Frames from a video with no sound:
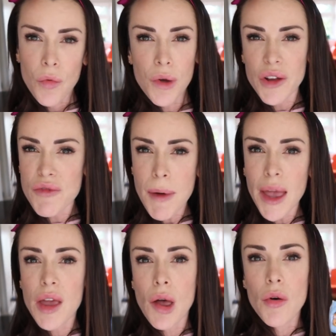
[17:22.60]
One of
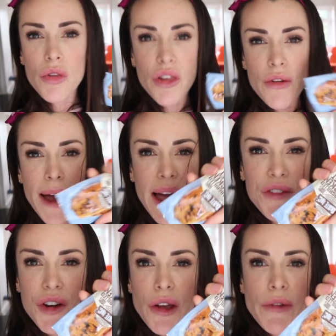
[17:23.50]
my go-to
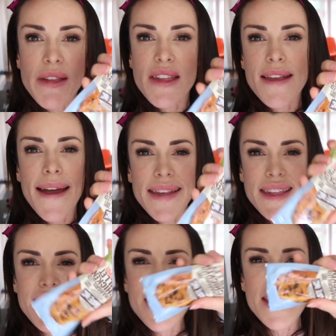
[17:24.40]
afternoon snacks
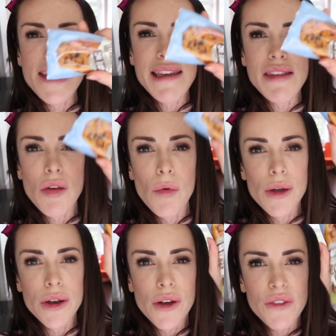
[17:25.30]
is
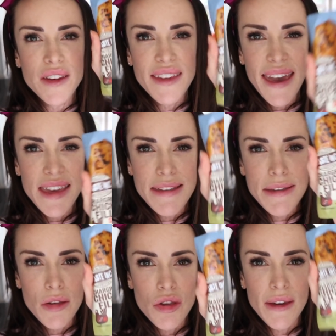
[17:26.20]
one of the
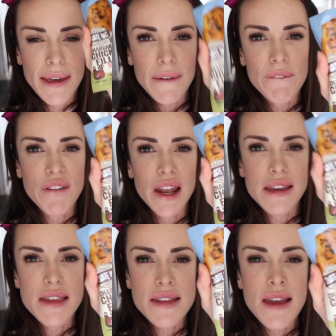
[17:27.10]
Taste chicken
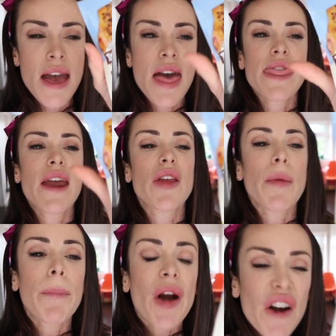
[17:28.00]
fillets. They are
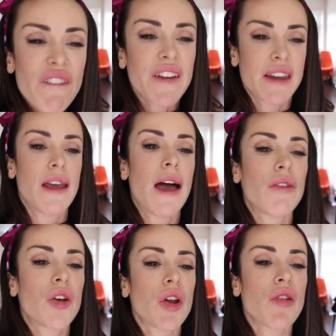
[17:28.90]
the perfect
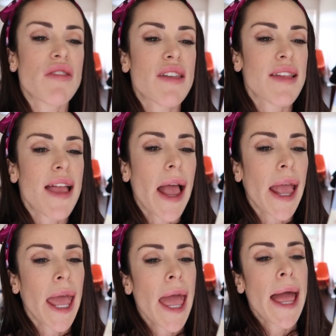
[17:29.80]
afternoon
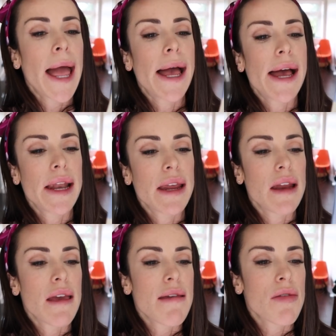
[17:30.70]
snack, and
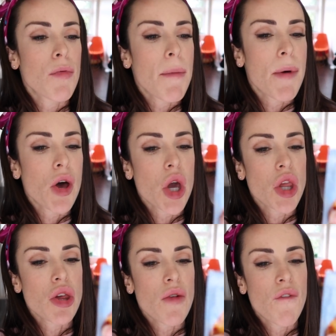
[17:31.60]
it is
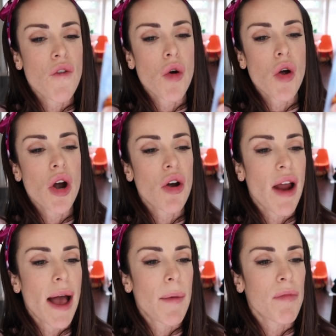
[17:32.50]
1.4
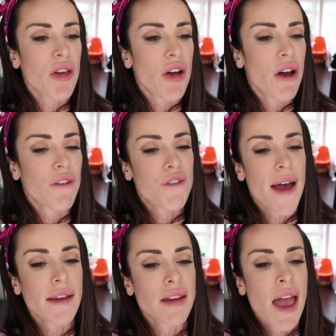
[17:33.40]
grams of
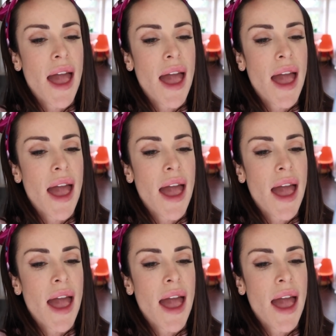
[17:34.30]
fat,